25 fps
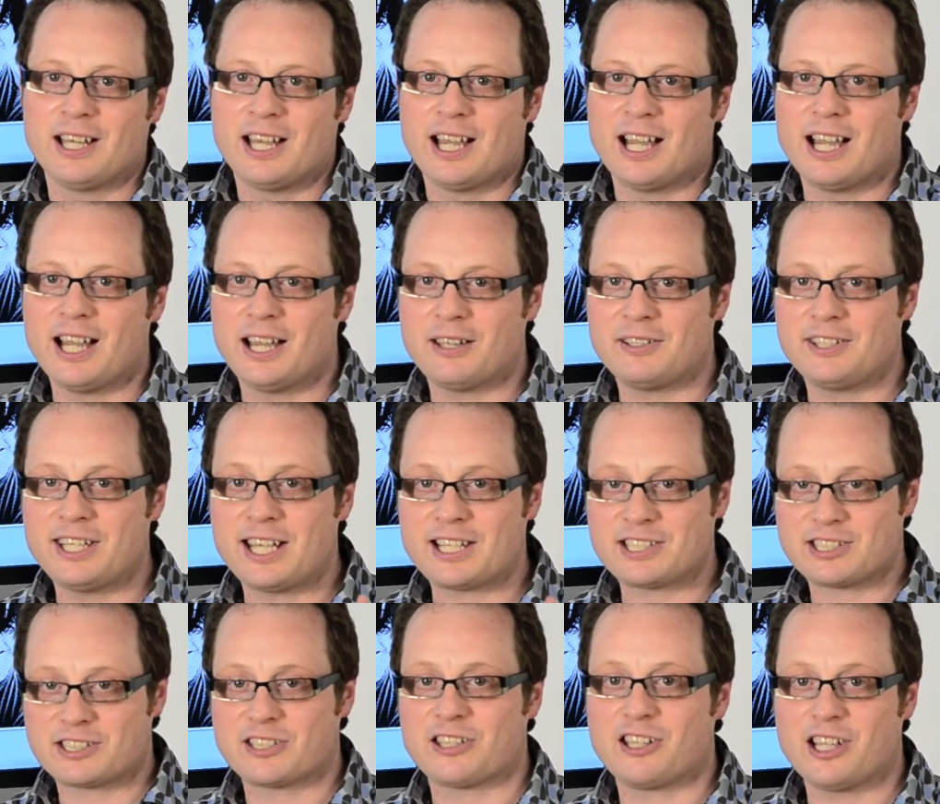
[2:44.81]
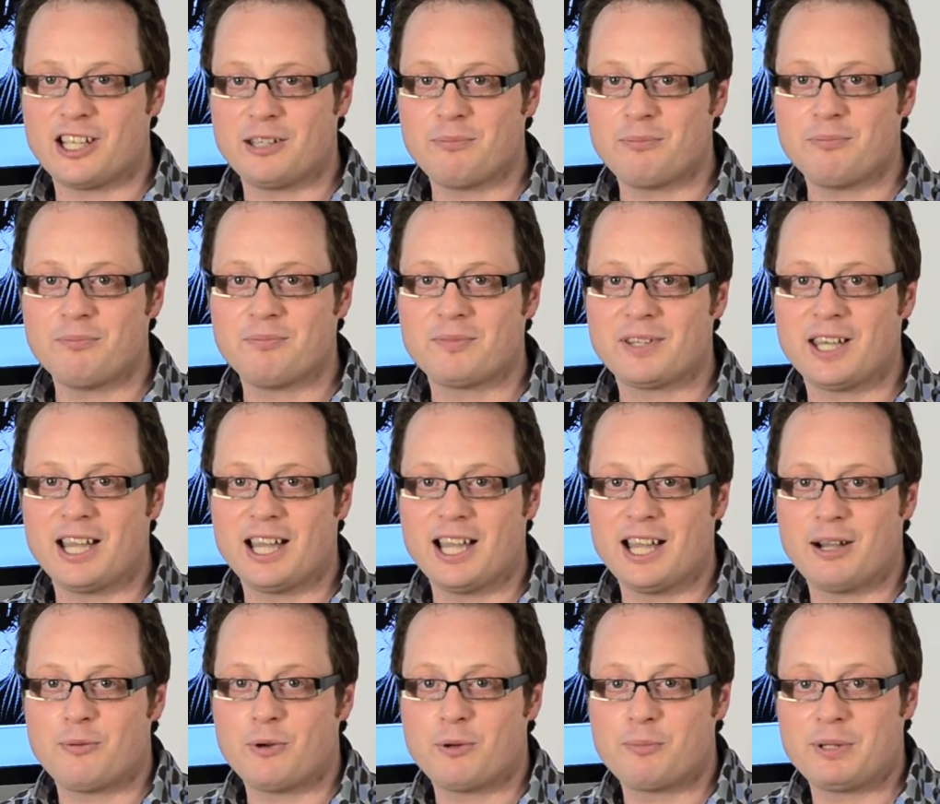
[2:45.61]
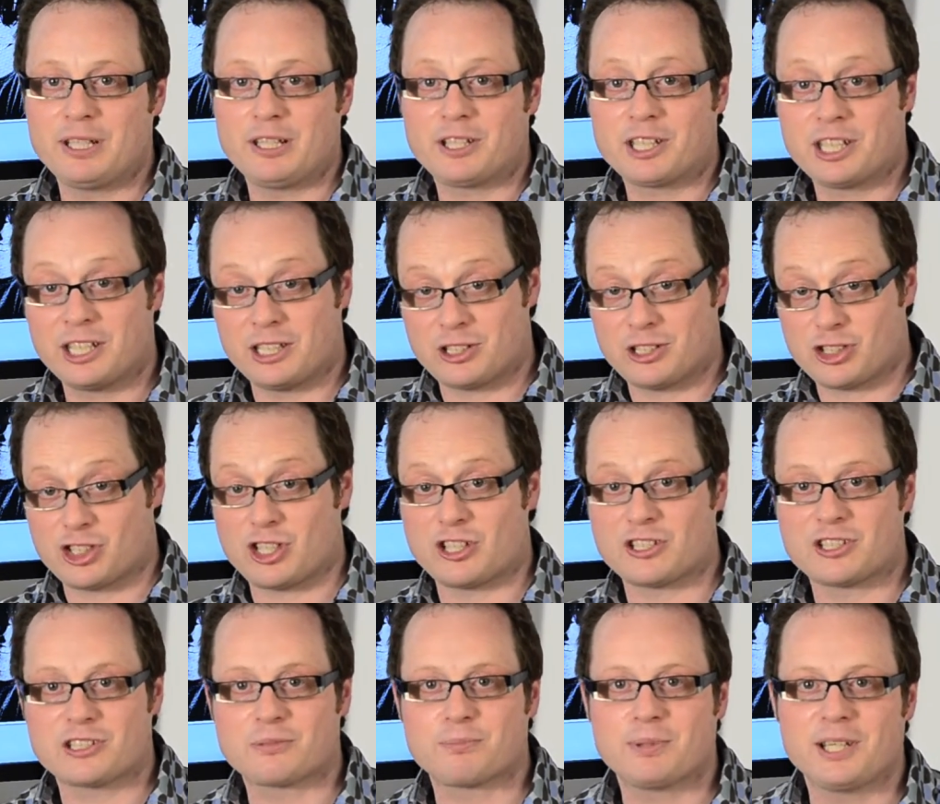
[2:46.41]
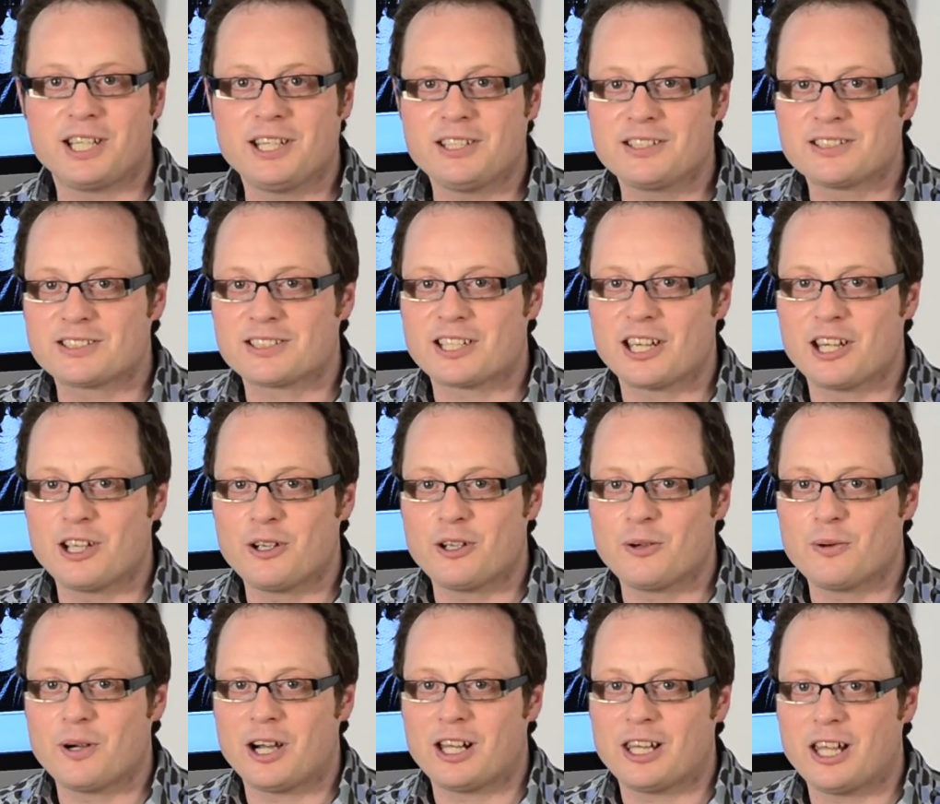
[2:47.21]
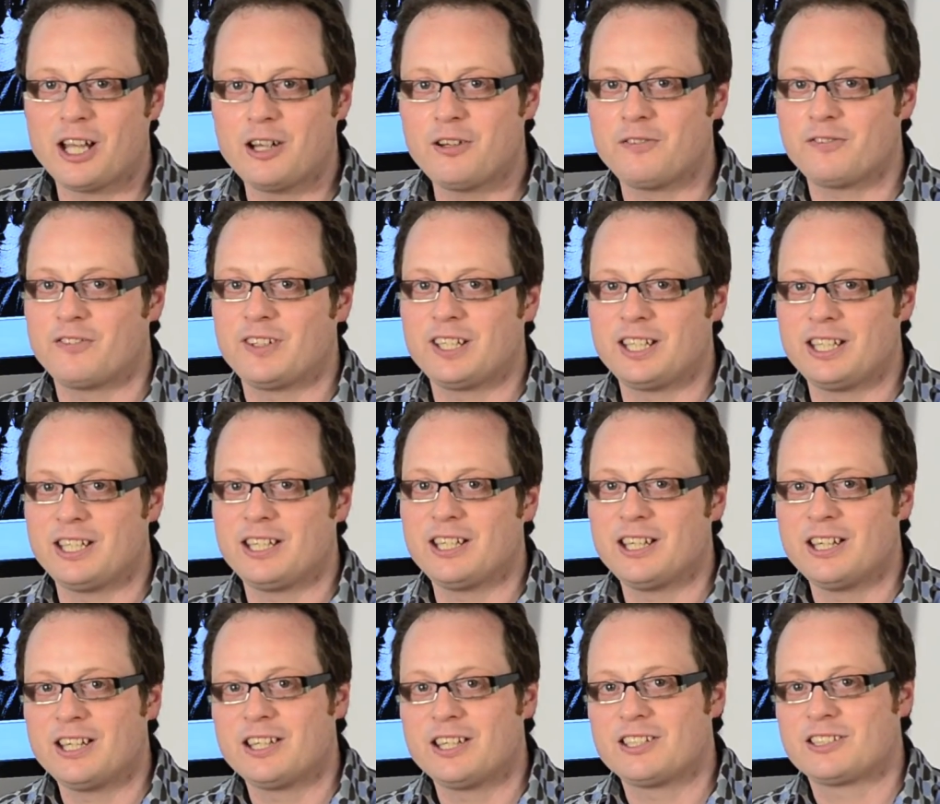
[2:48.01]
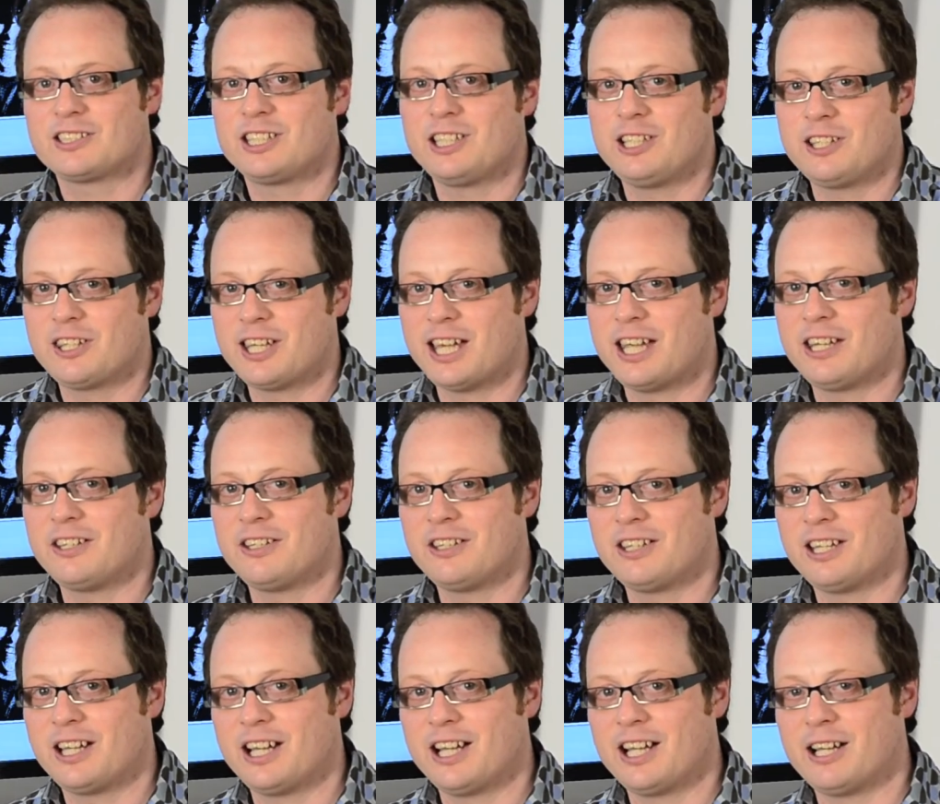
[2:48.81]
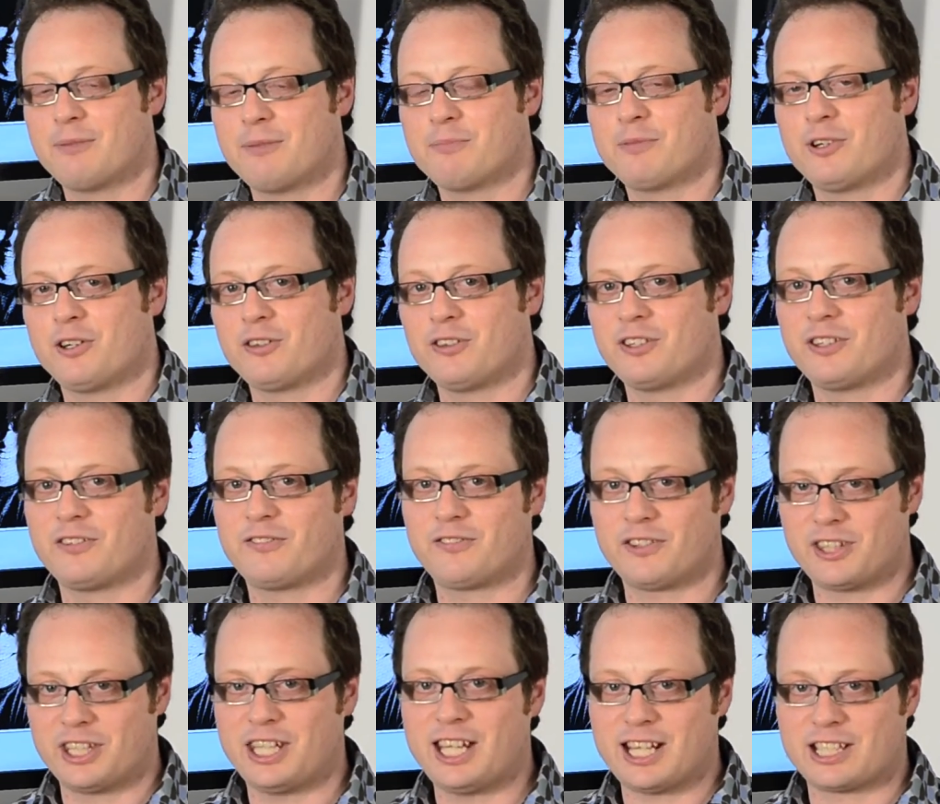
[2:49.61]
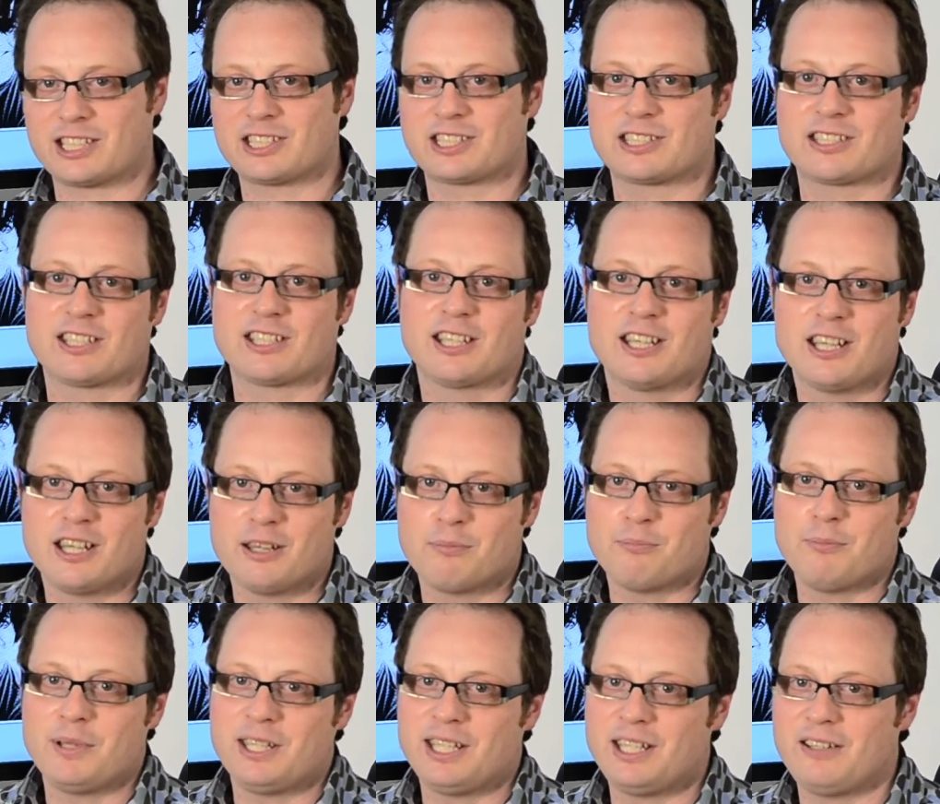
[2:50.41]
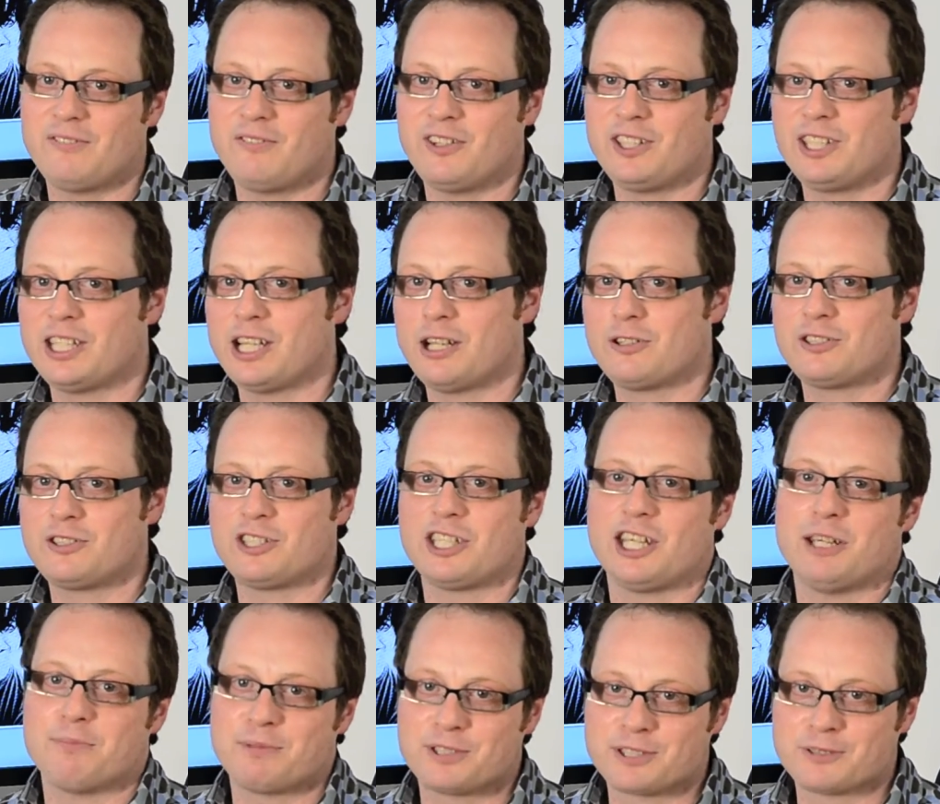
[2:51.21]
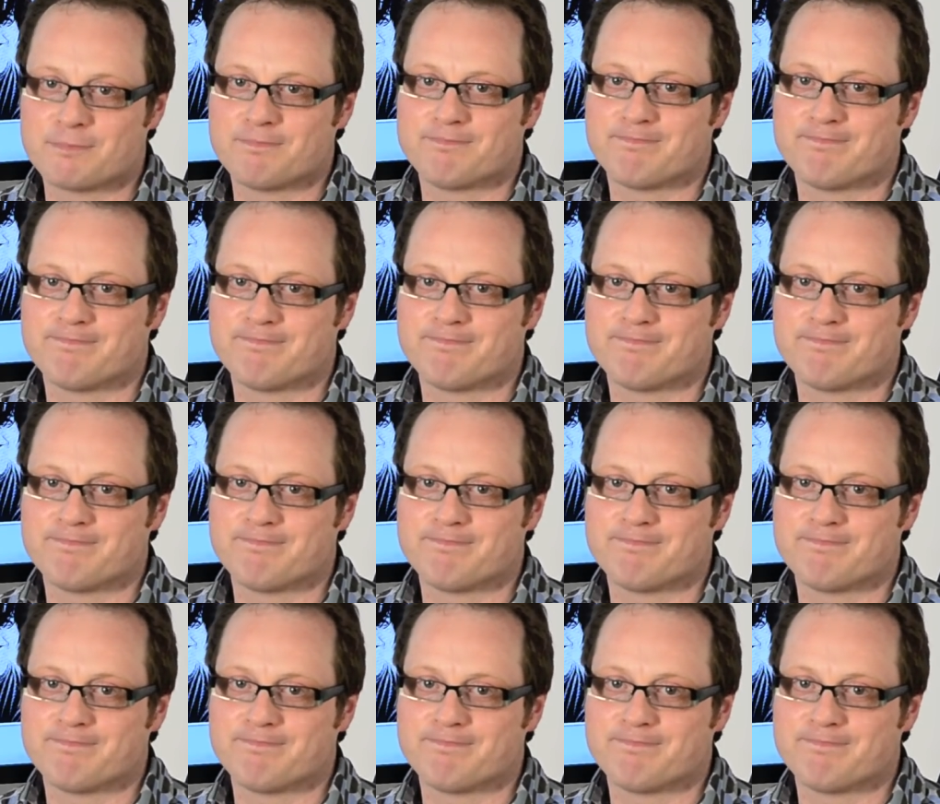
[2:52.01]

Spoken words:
Next time we'll be looking at shutter speed, so I'll hopefully see you then for the next mini video tips.